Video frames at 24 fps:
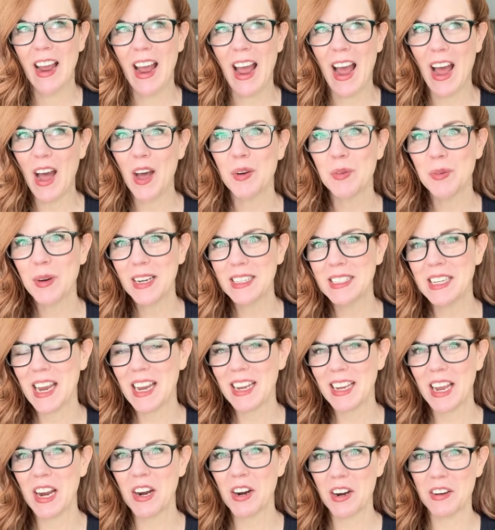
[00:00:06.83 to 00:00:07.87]
How do I
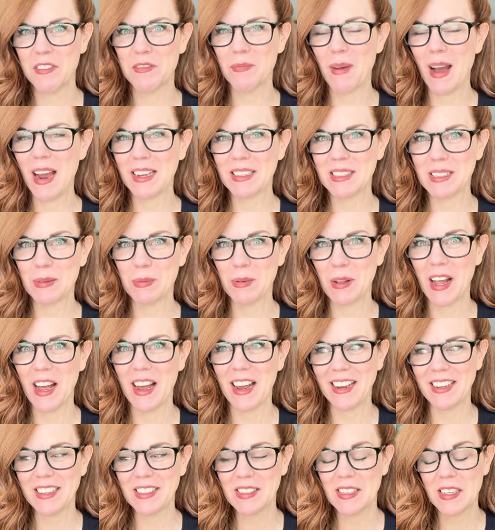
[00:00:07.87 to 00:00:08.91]
take care of my
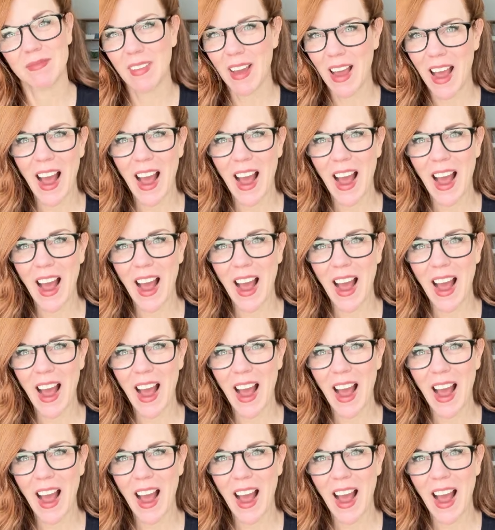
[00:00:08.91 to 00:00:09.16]
supplies?